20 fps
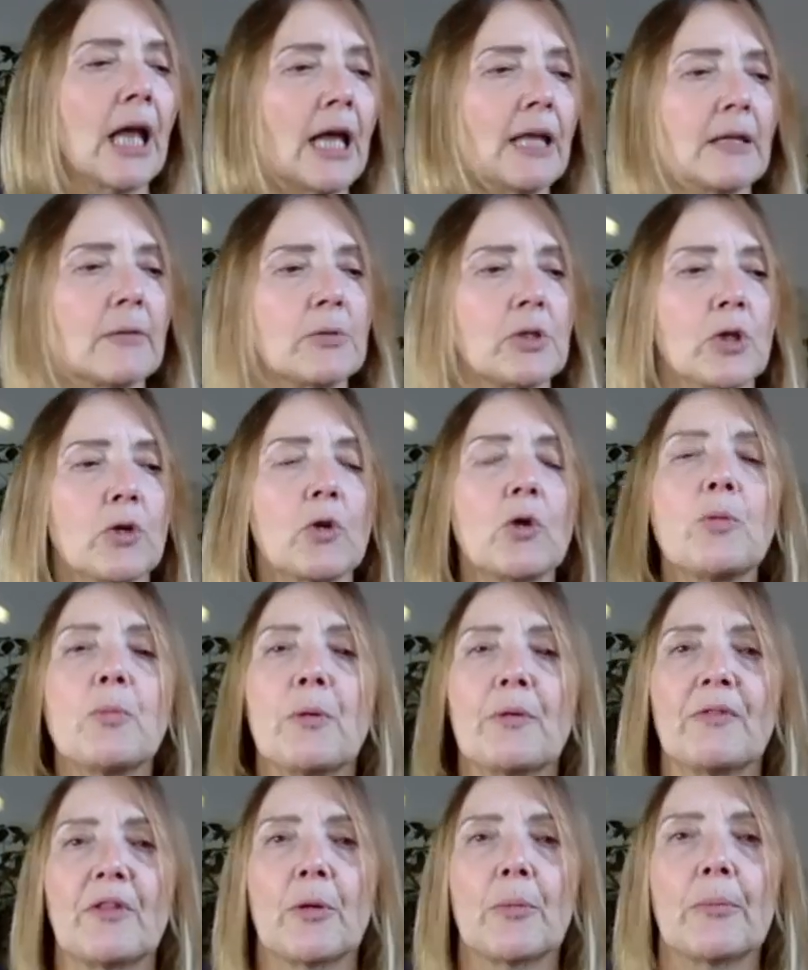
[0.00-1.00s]
There was a group
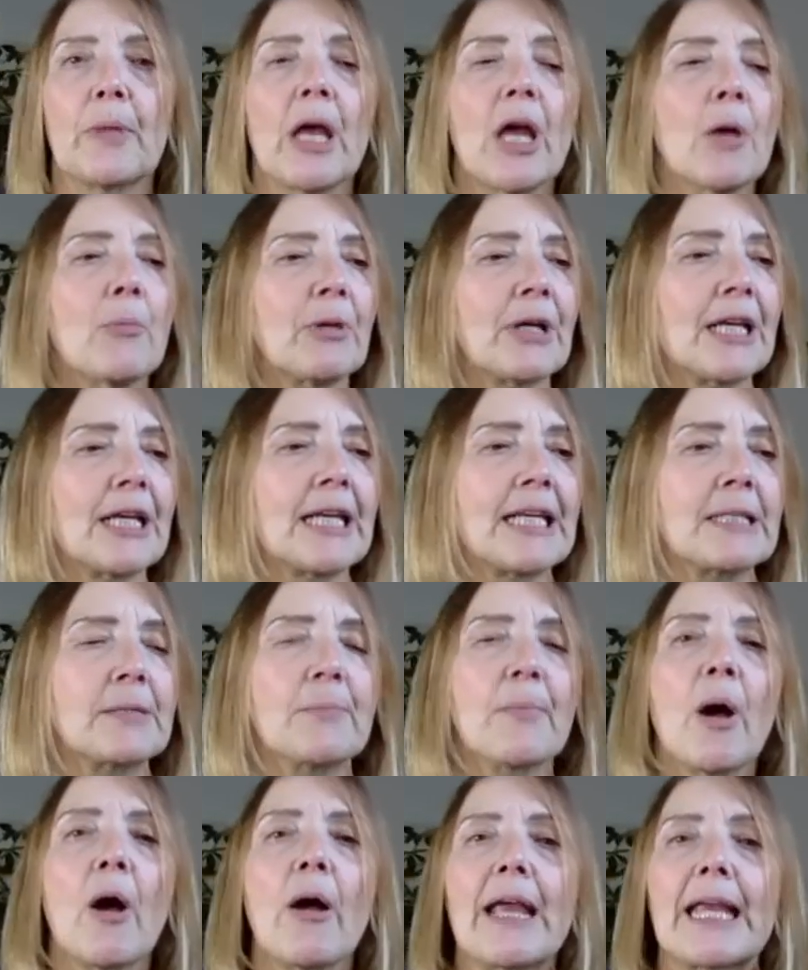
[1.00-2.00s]
of them, but in his
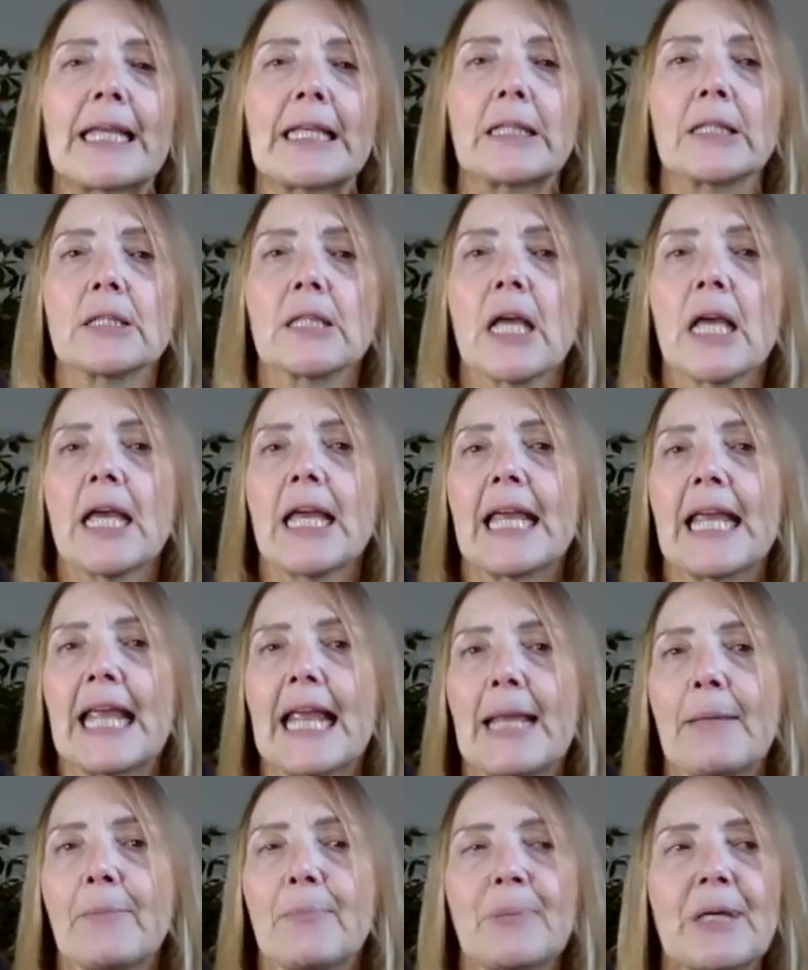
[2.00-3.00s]
mind,
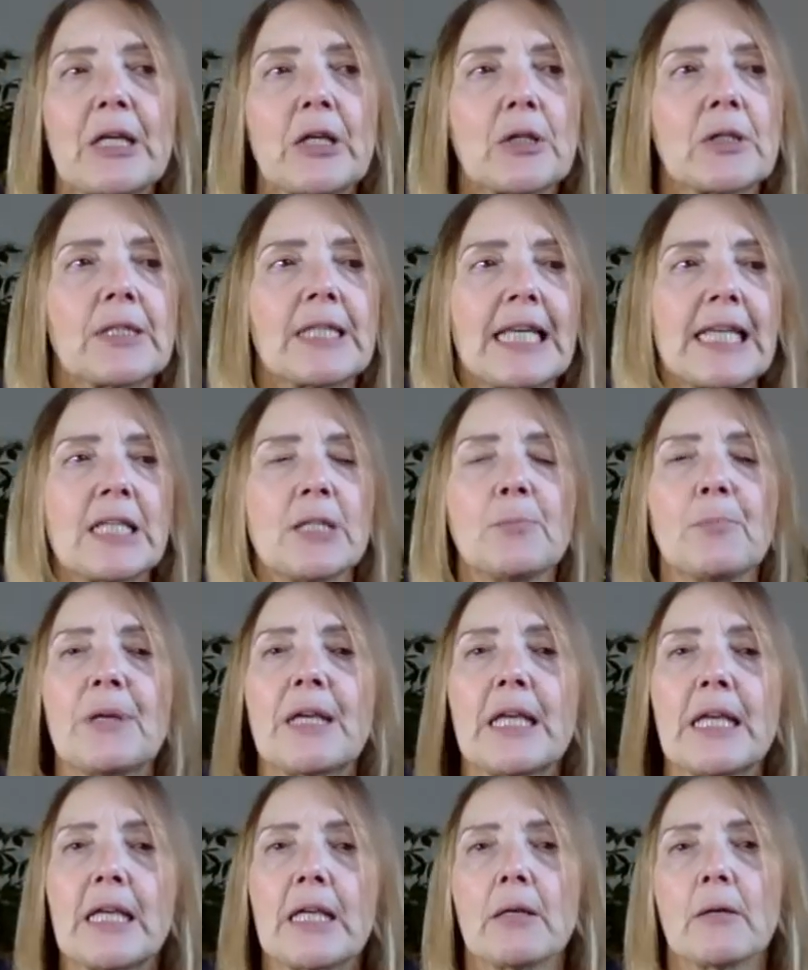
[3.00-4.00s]
because he's
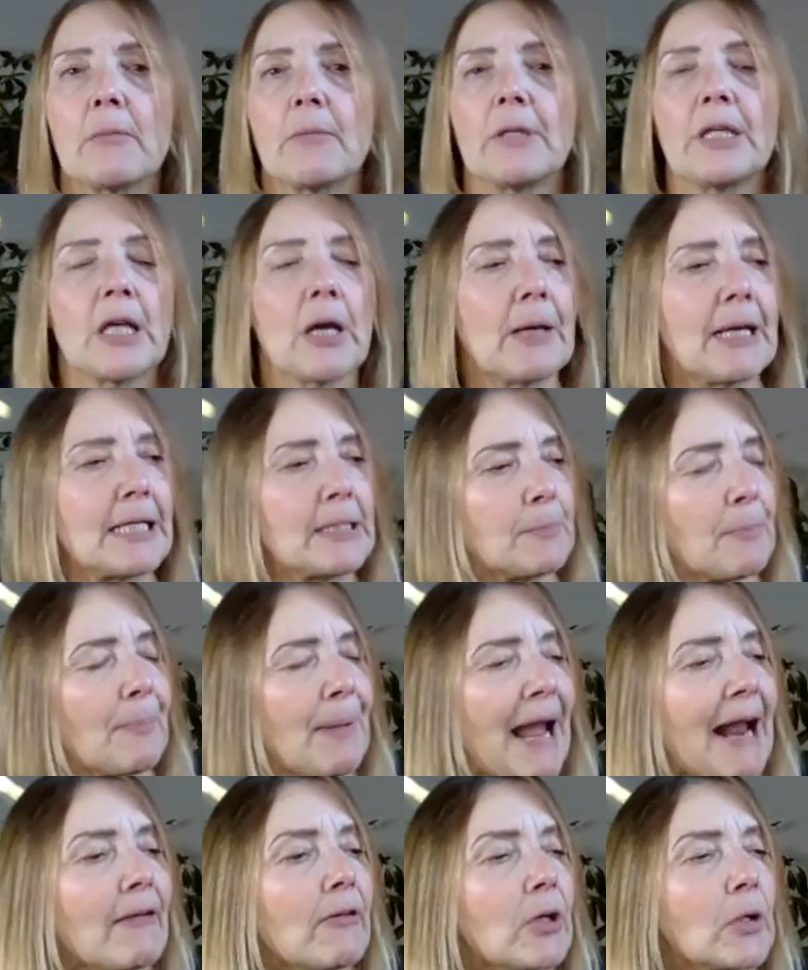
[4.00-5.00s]
being, you know, he's
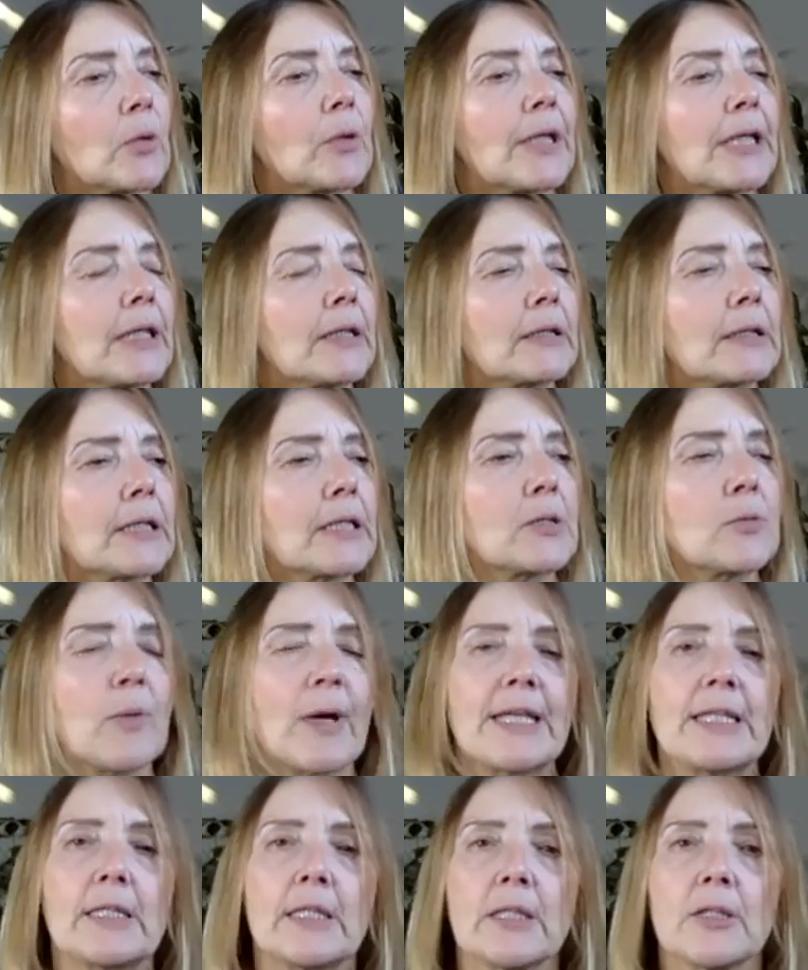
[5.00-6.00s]
paranoid and he's
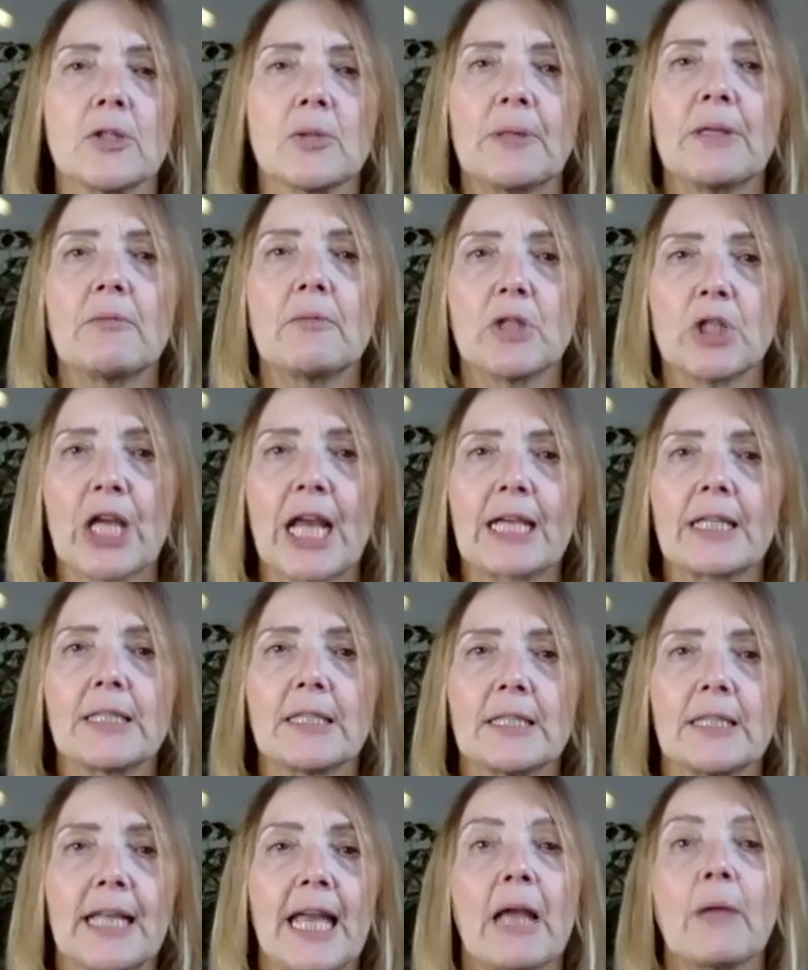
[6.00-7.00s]
waiting to be
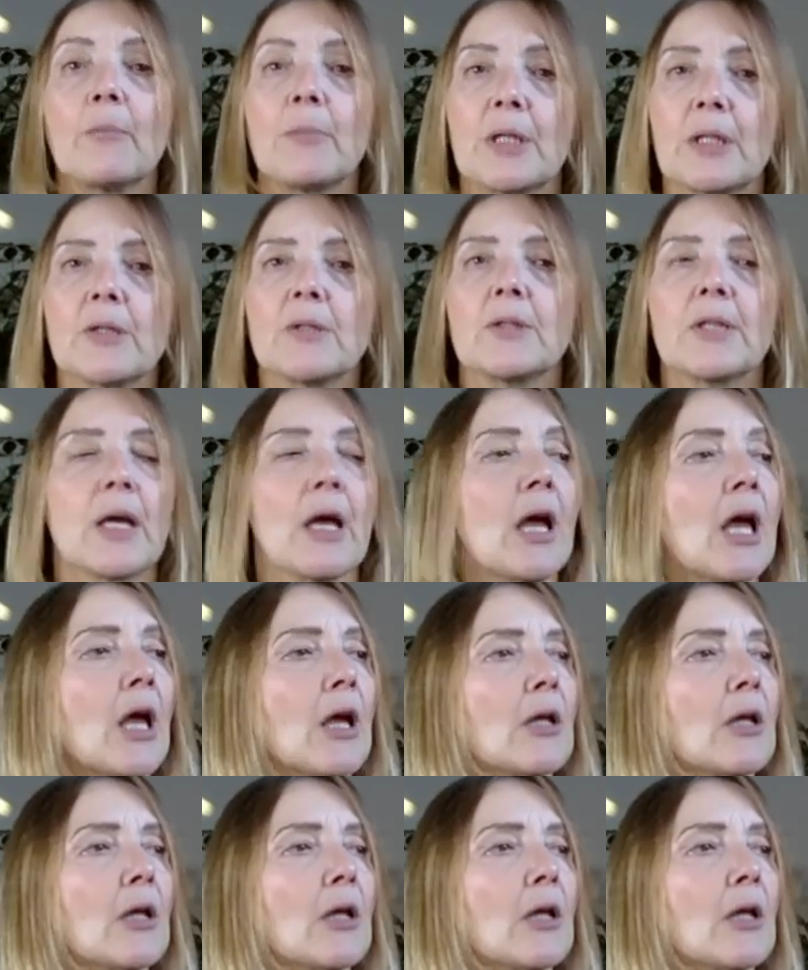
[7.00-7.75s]
rejected again because the